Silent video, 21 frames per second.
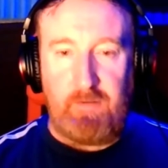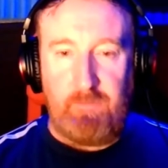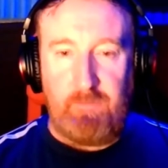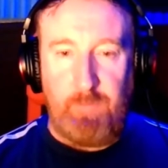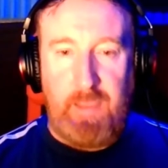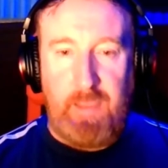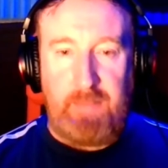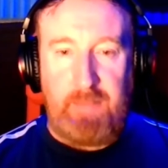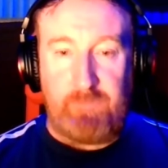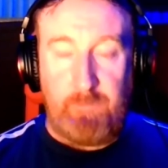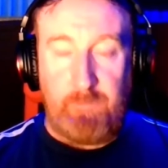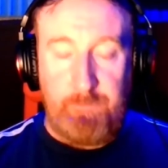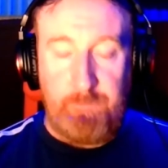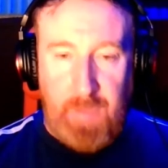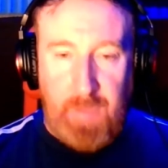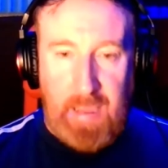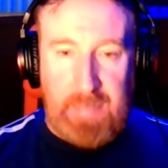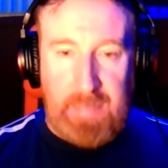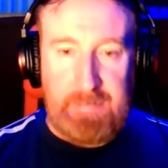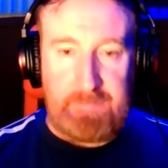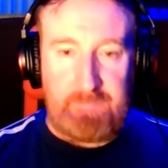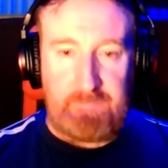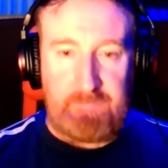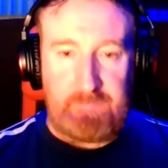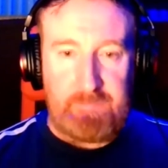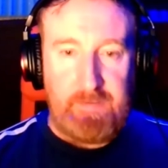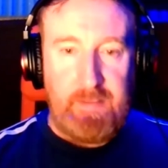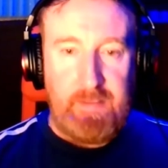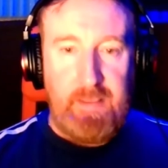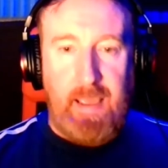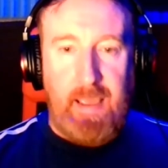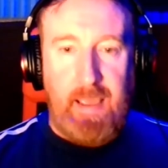made from pallets
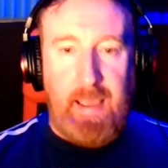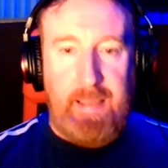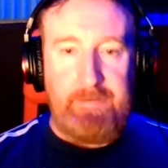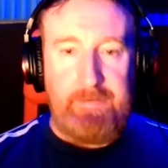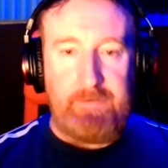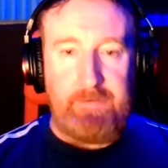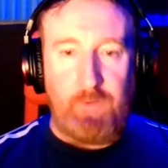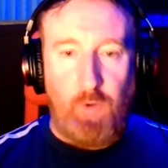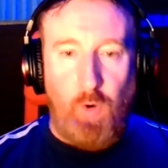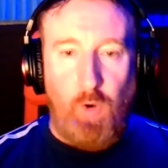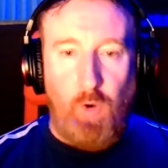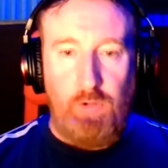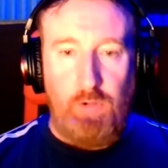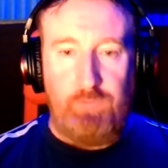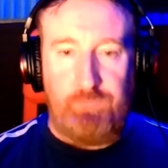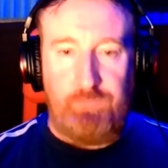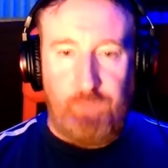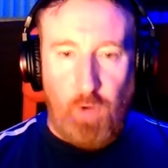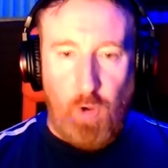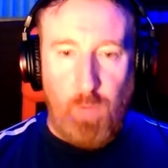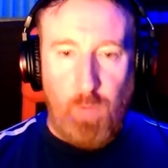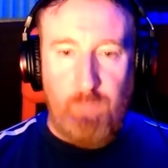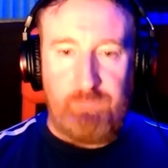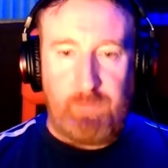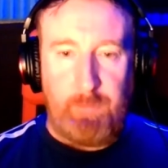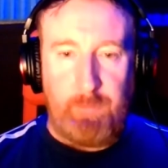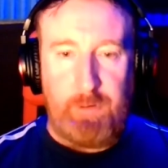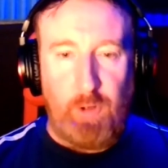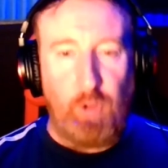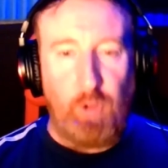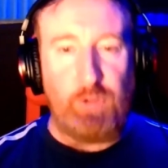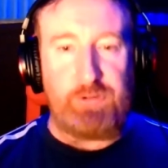and old foam from
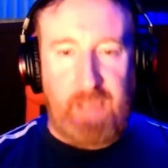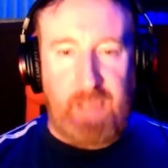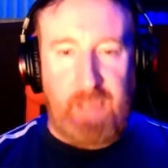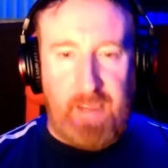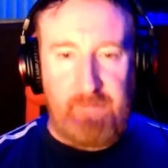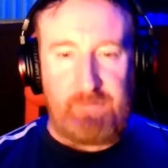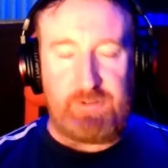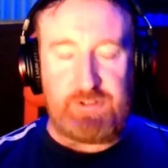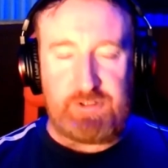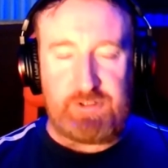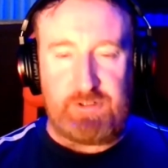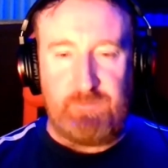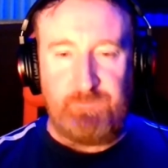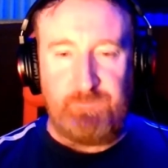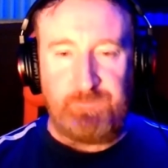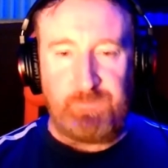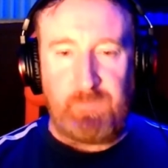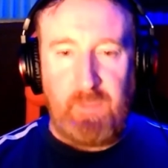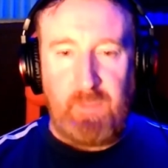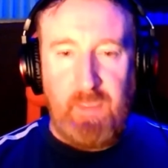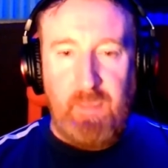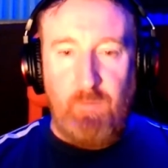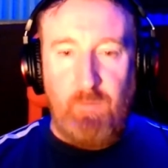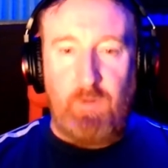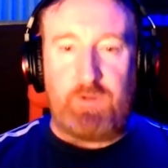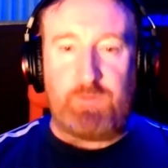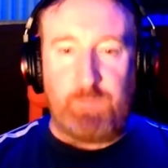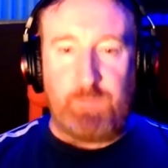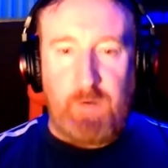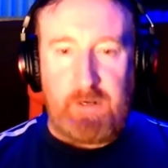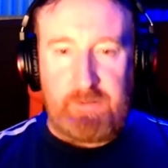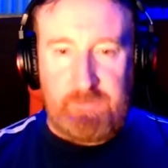an old couch,
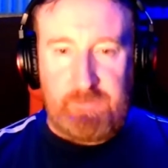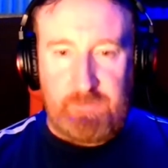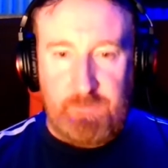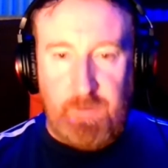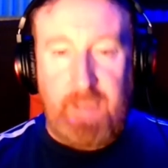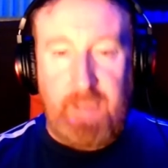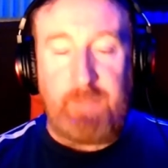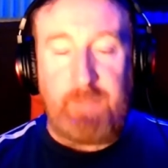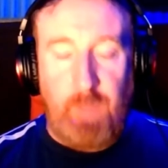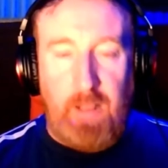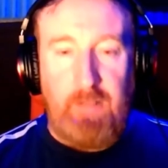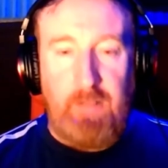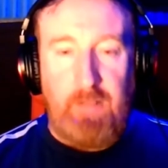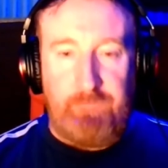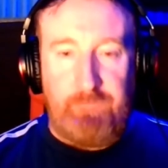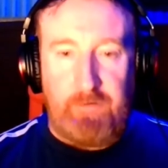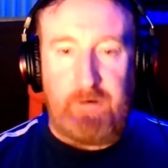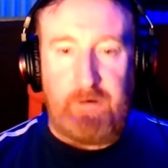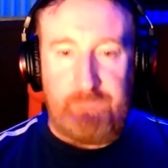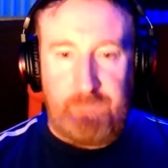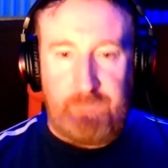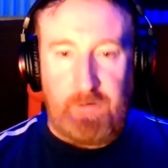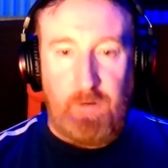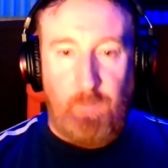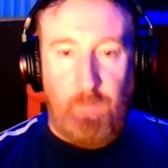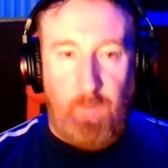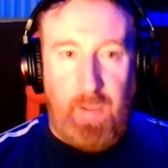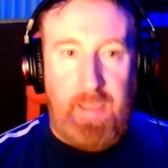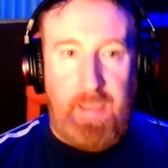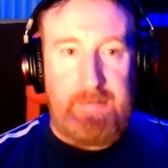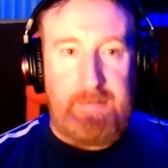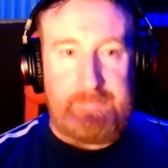which worked quite well for a
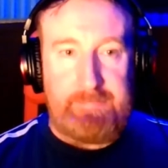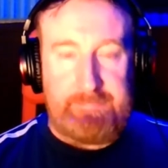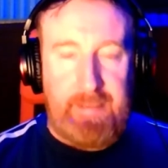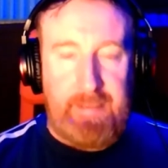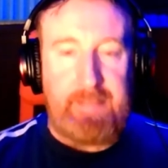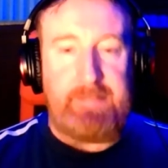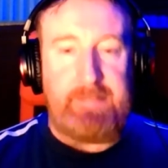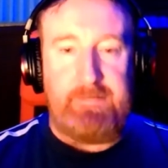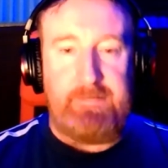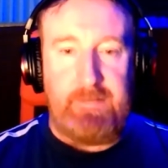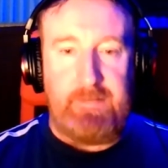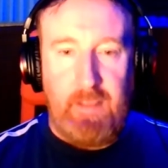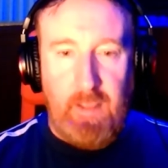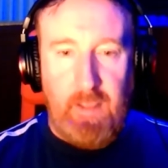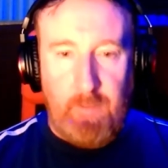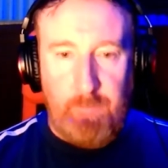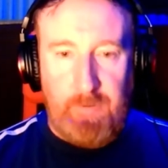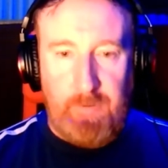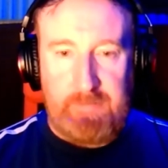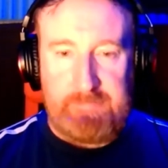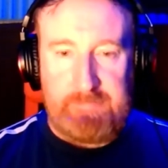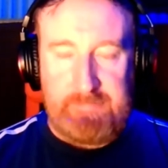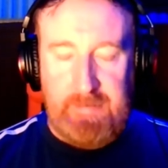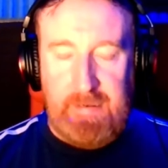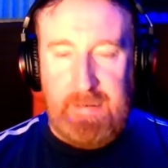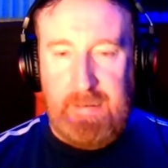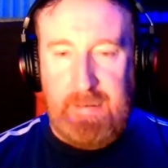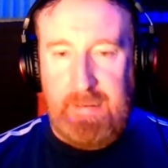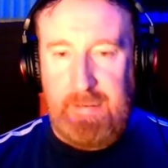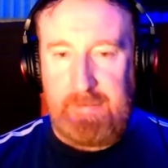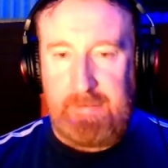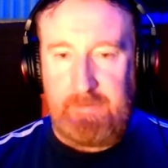while. It did. But,
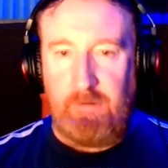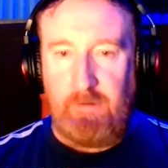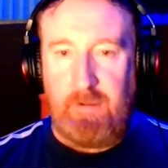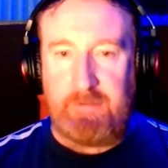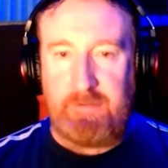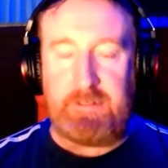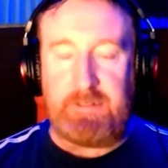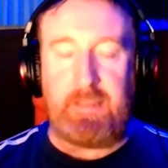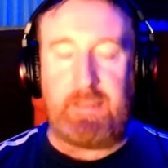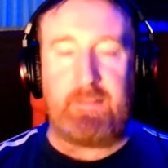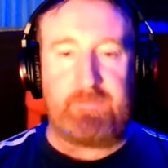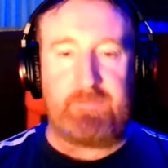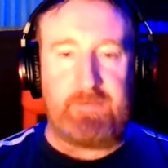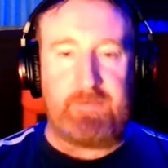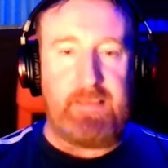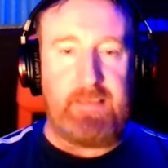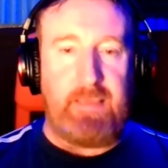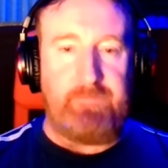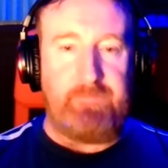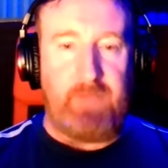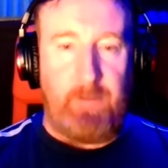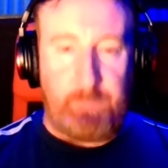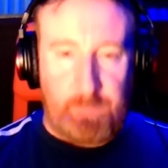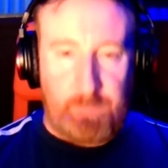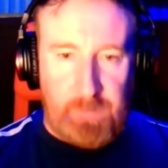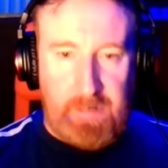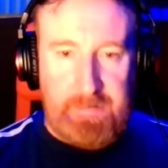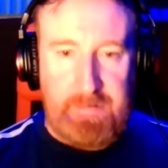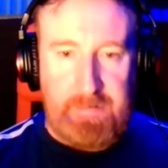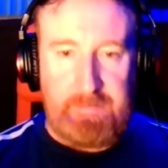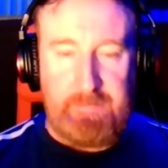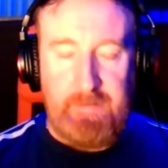as you can see, I've
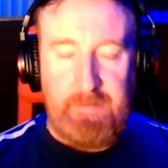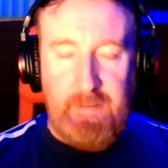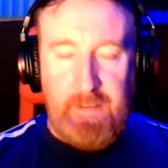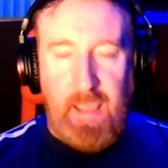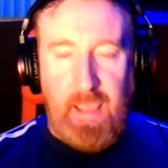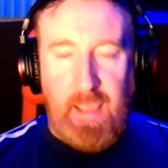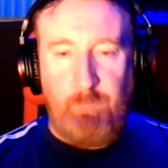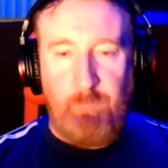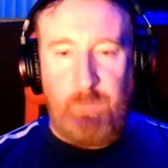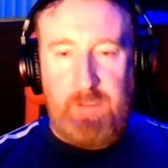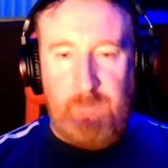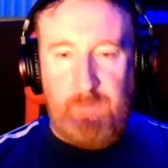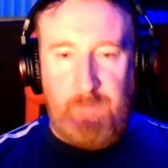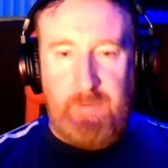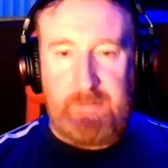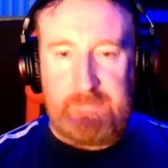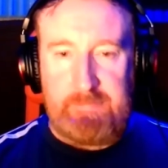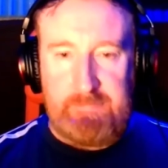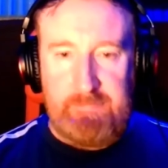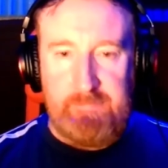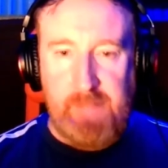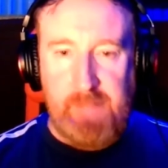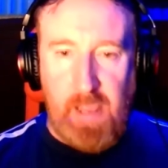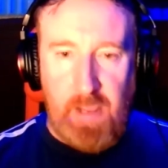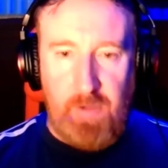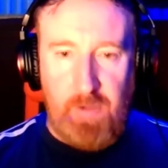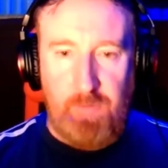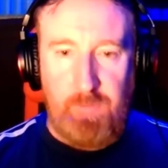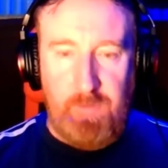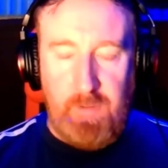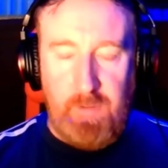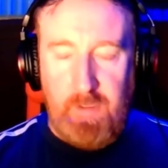upgraded a wee bit
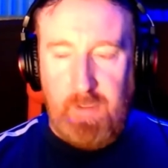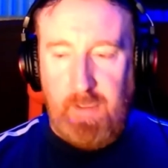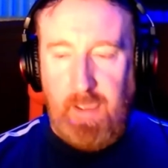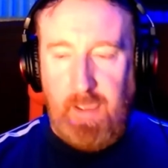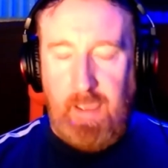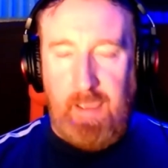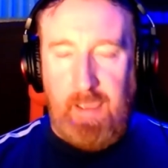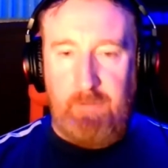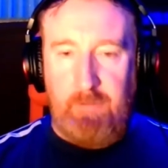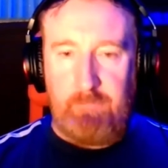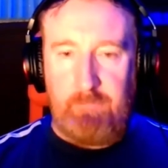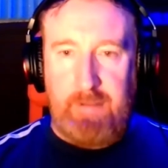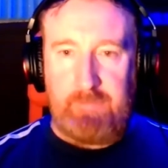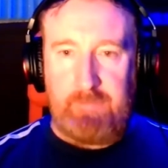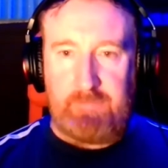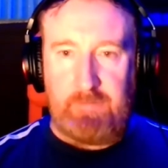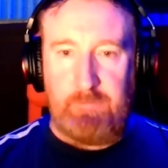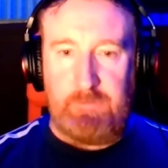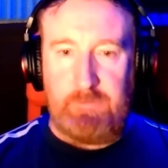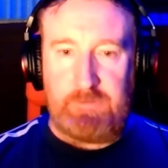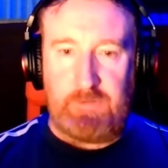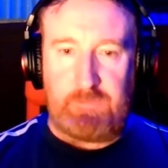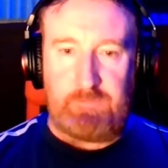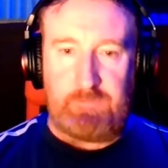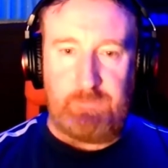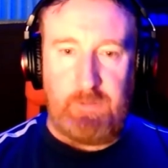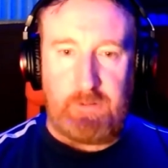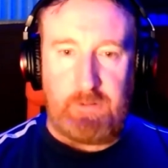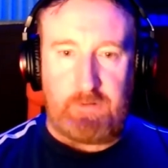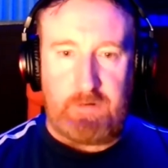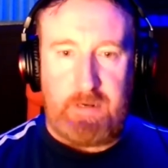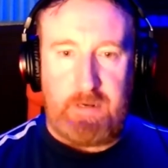now. Right, so
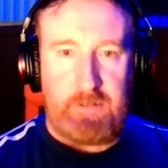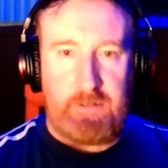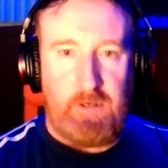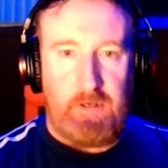we'll crack